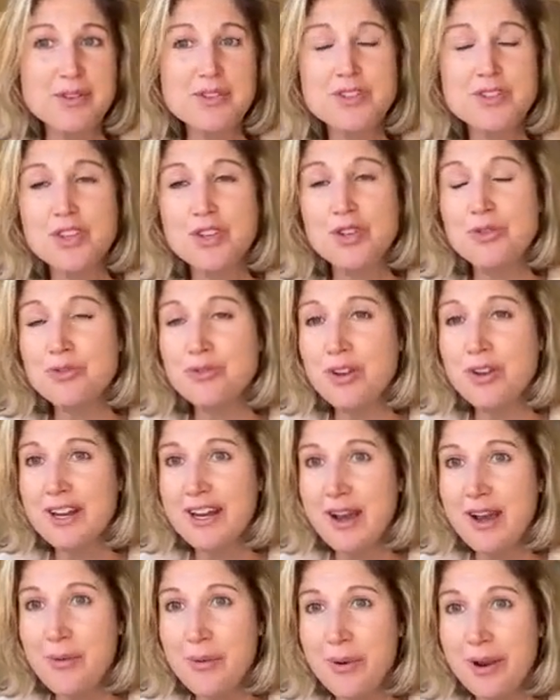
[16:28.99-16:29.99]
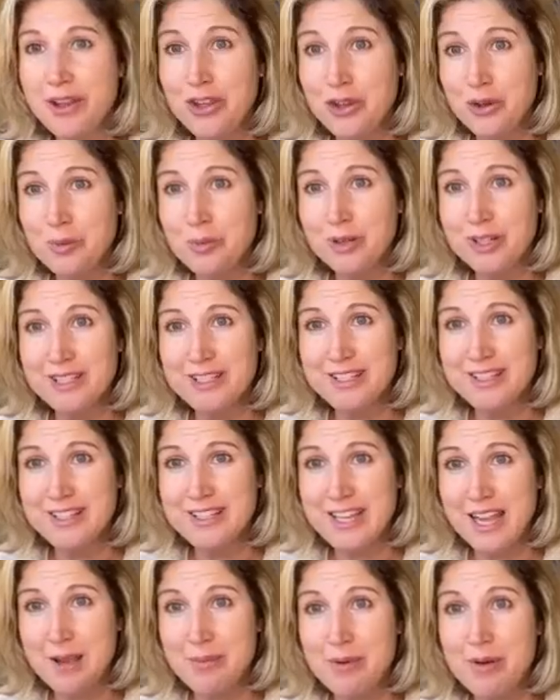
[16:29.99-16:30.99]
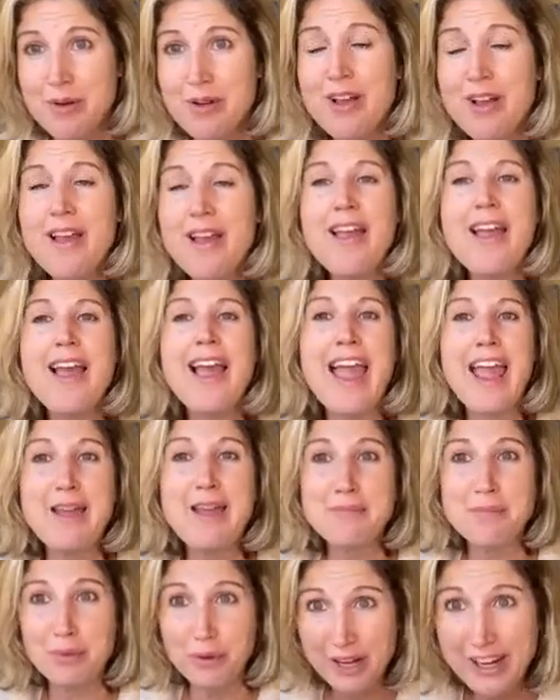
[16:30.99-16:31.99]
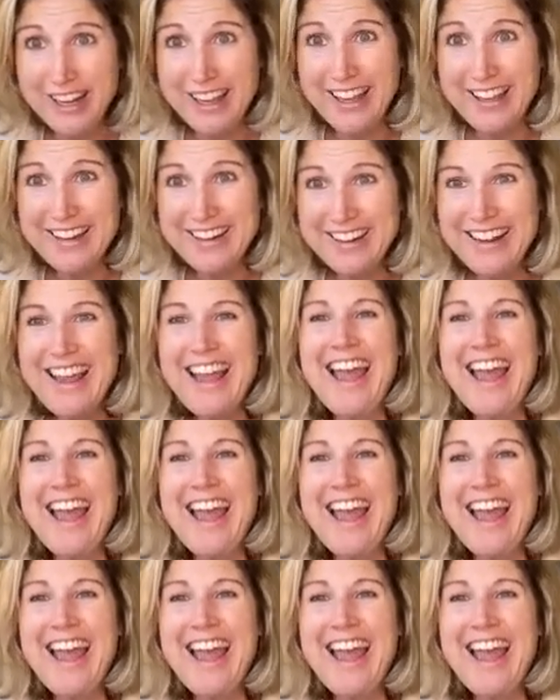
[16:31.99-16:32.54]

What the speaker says: So you find out what you bring to the table and bring it,